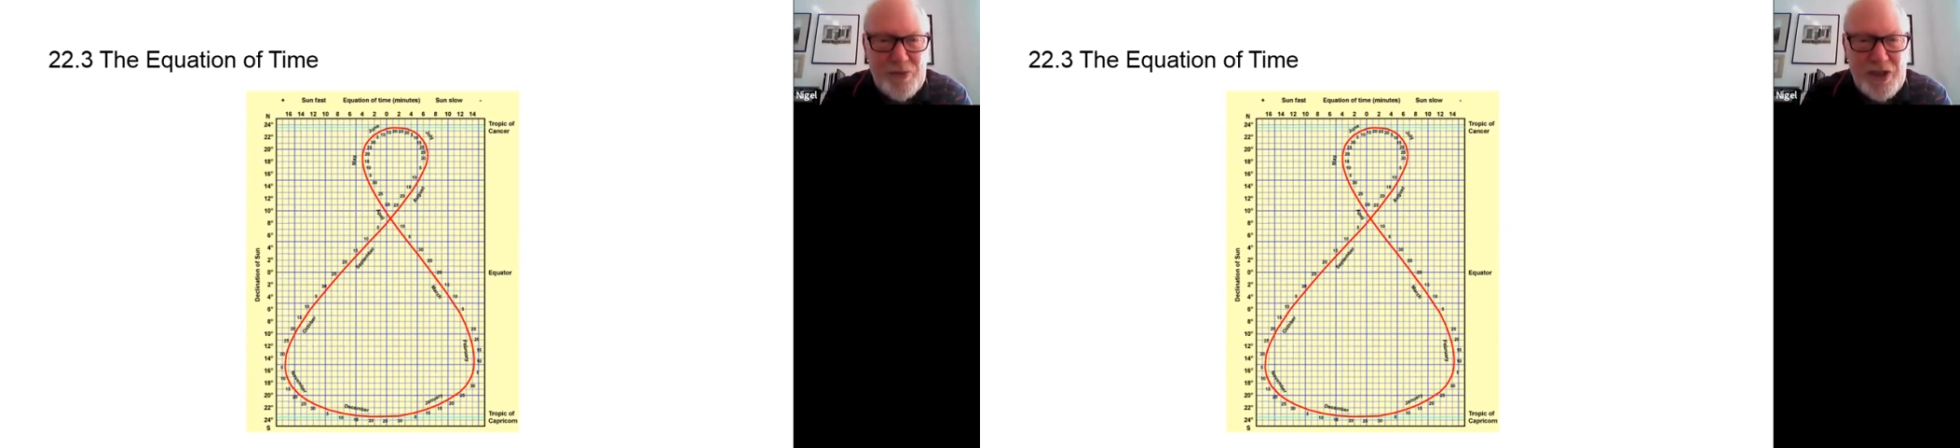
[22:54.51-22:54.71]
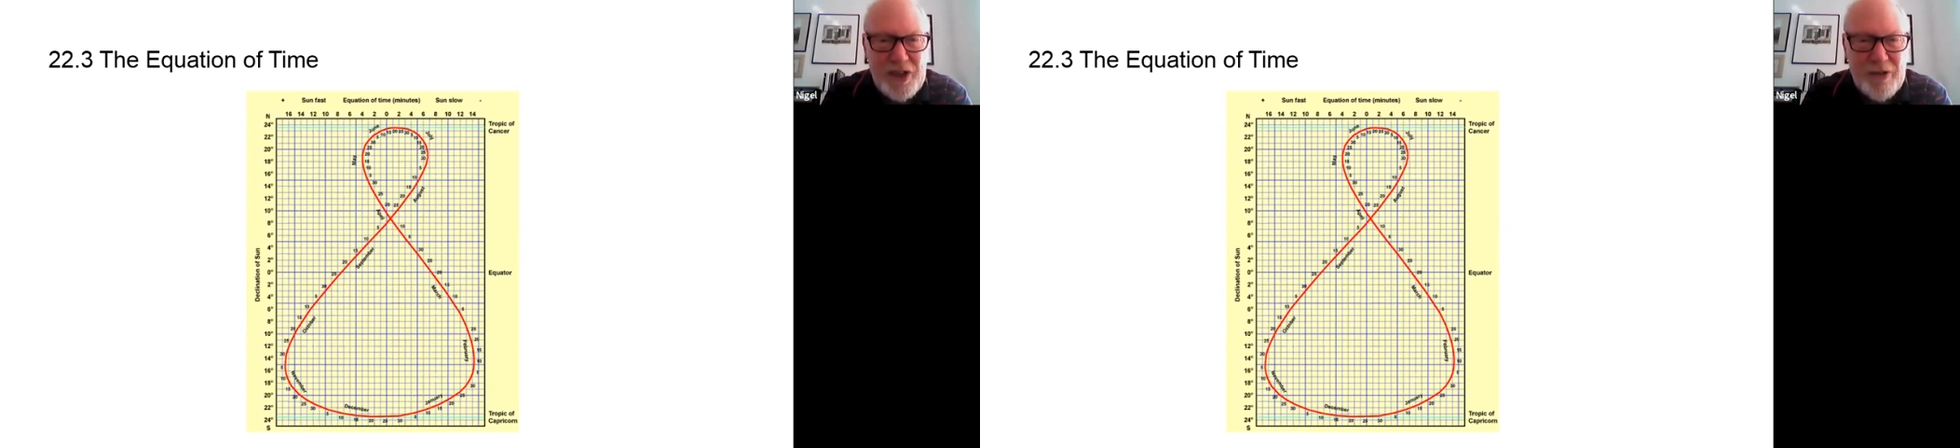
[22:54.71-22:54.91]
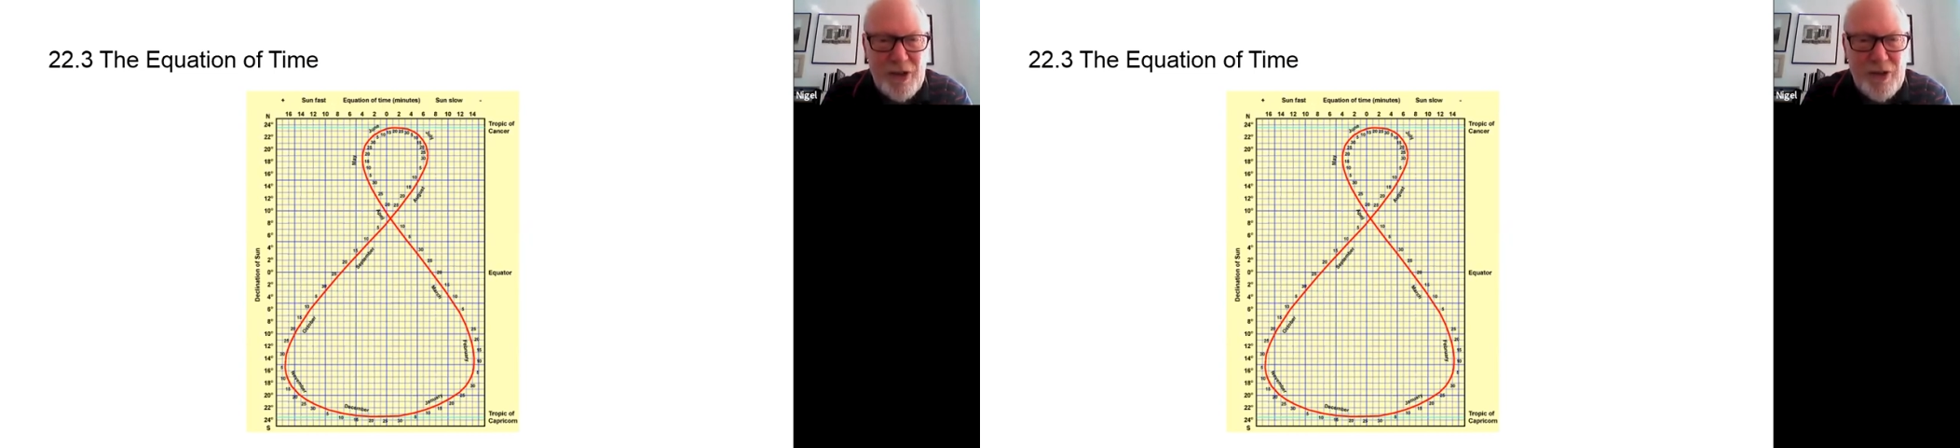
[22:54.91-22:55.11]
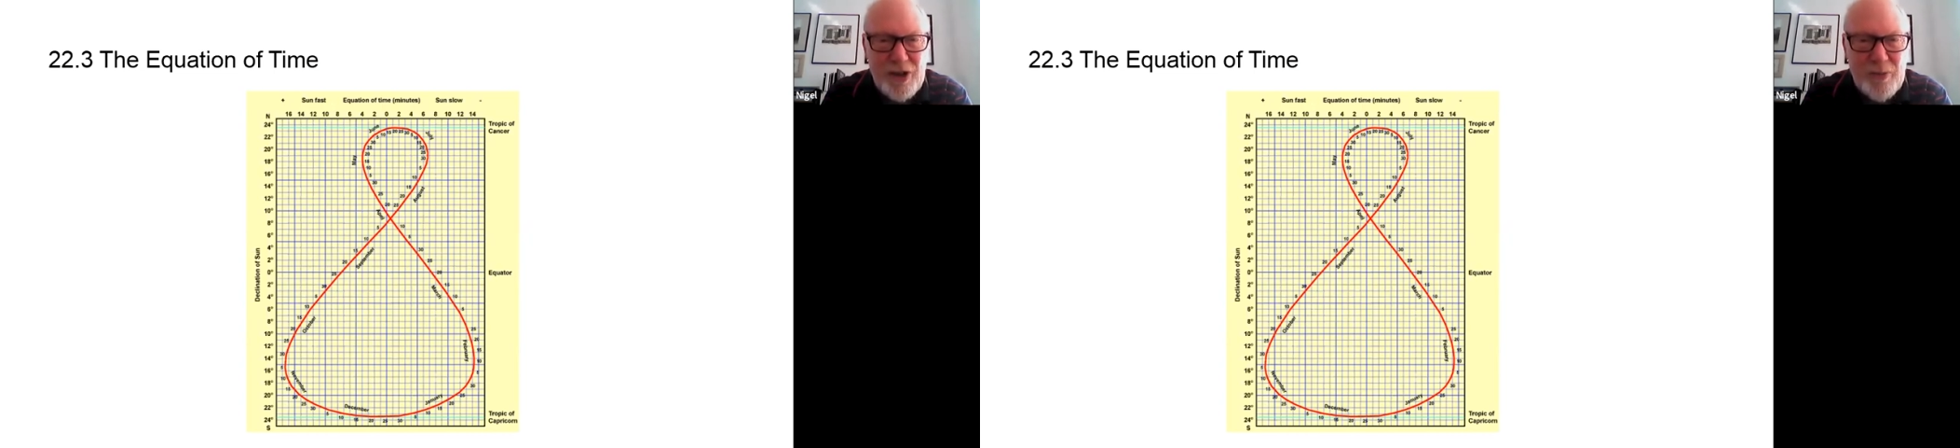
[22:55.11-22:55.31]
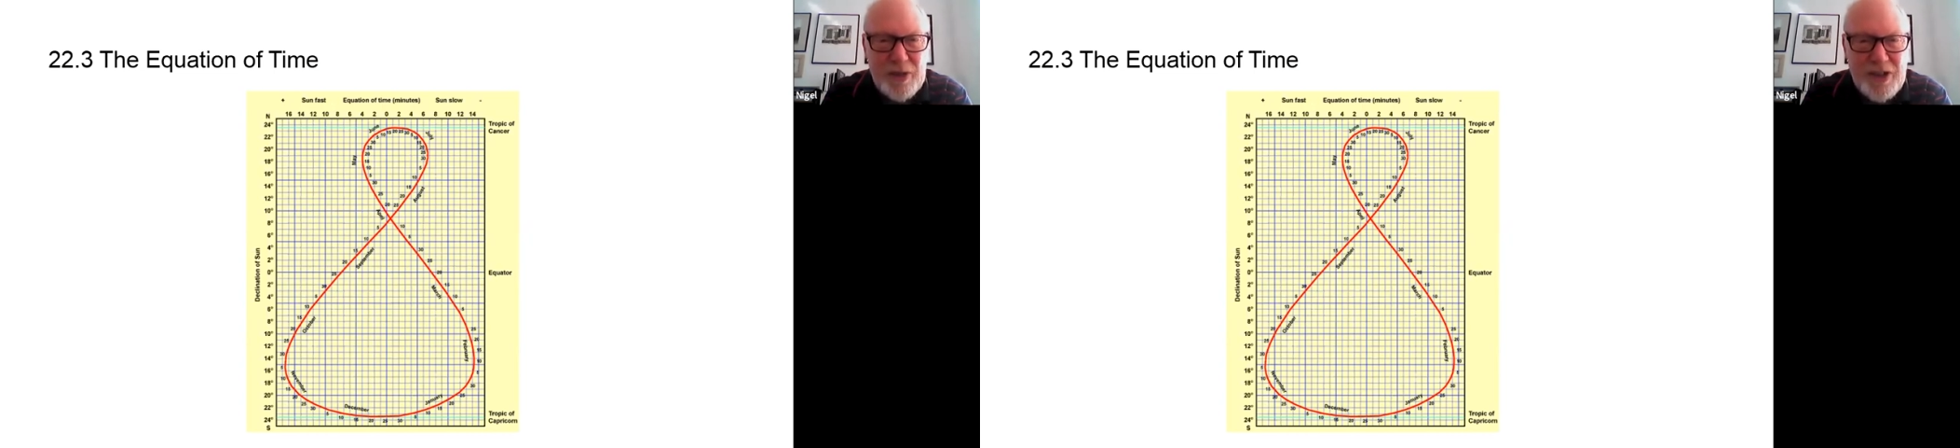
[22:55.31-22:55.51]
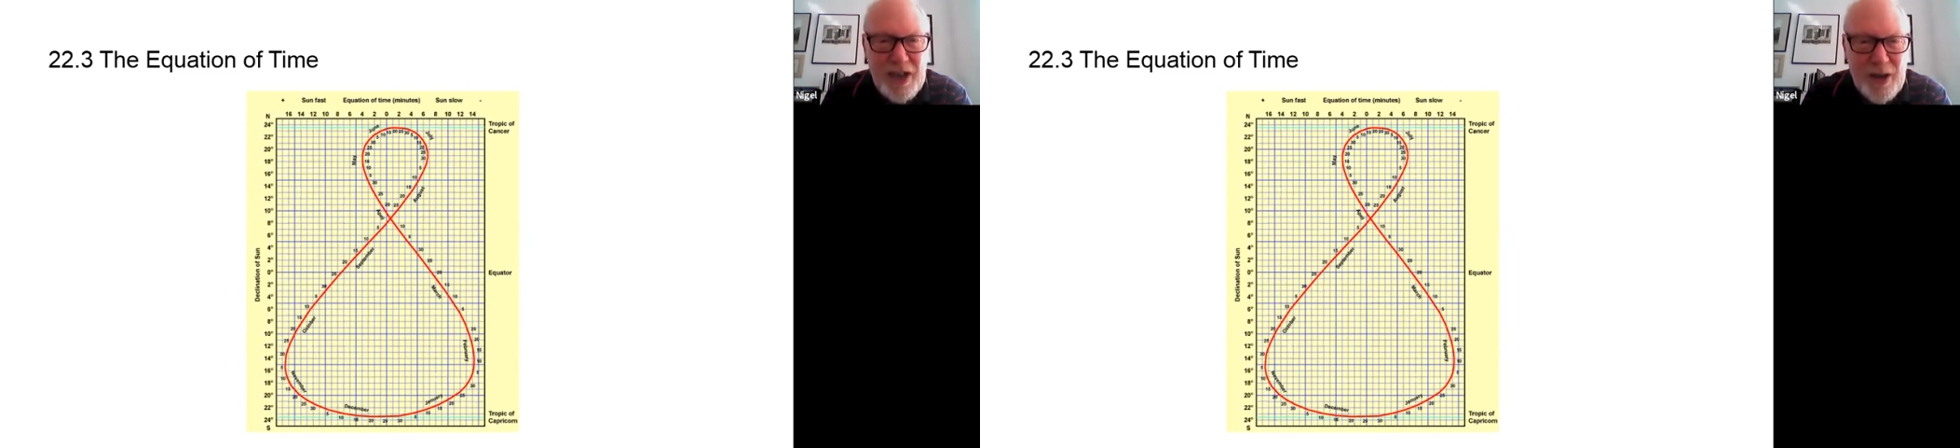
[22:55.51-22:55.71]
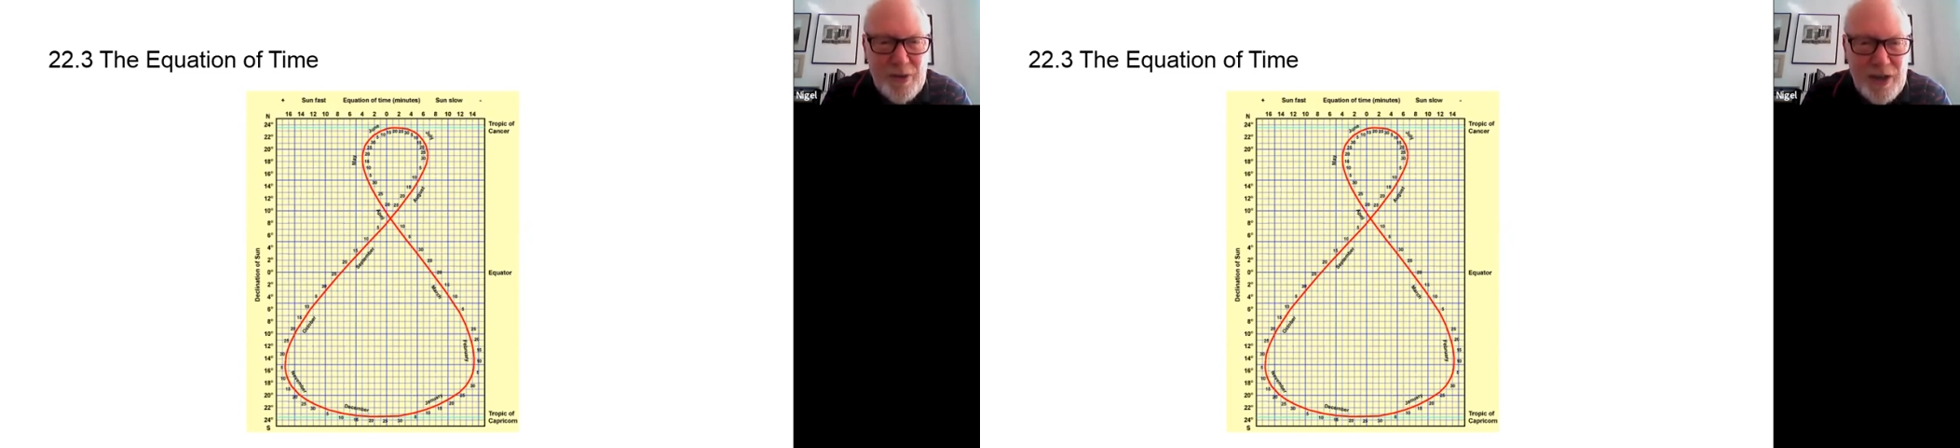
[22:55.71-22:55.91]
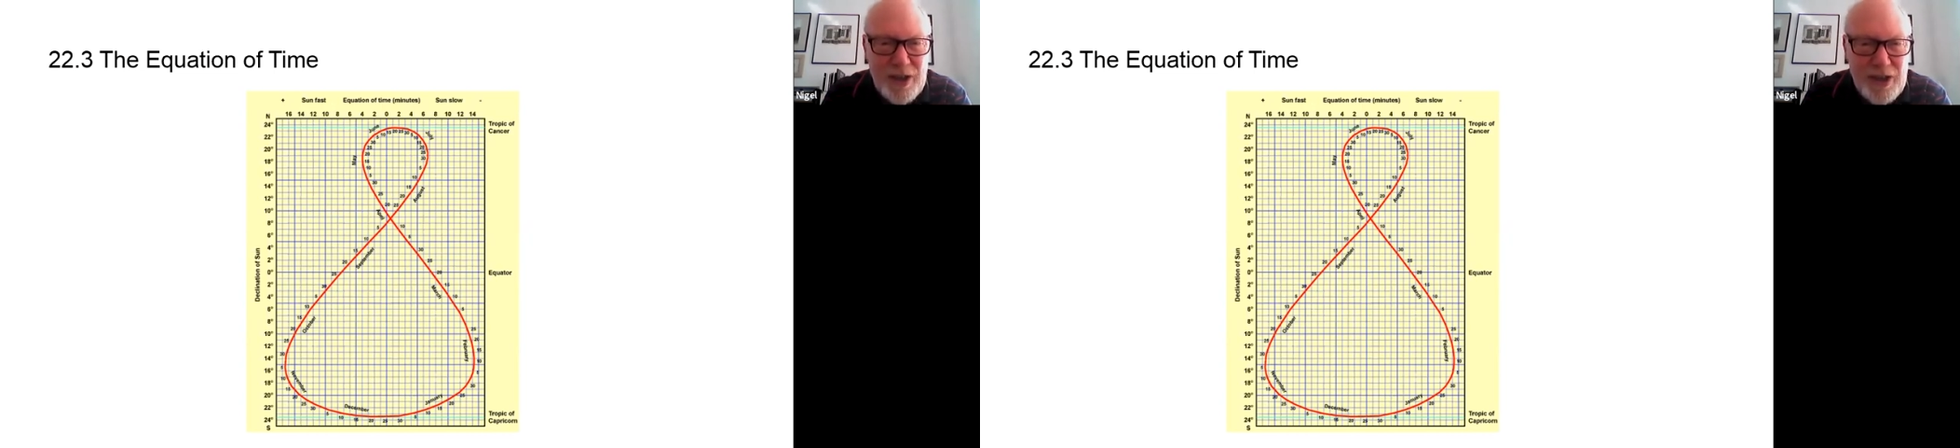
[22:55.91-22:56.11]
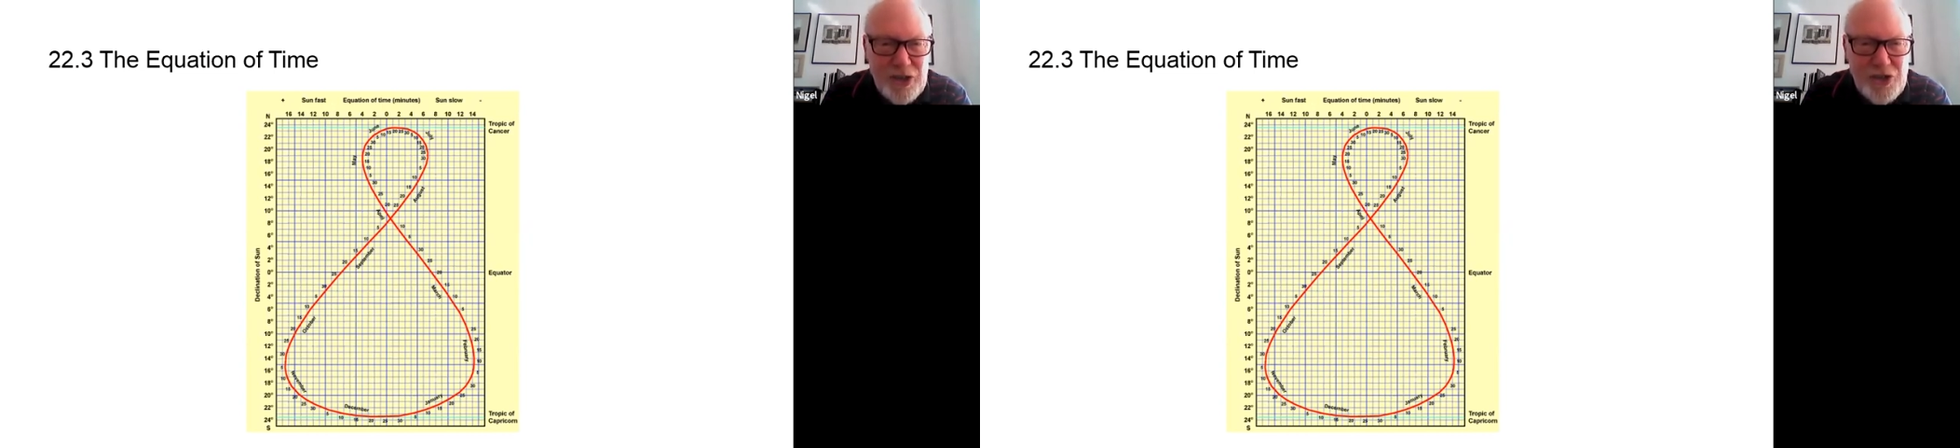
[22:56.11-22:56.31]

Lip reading: 0, coming down,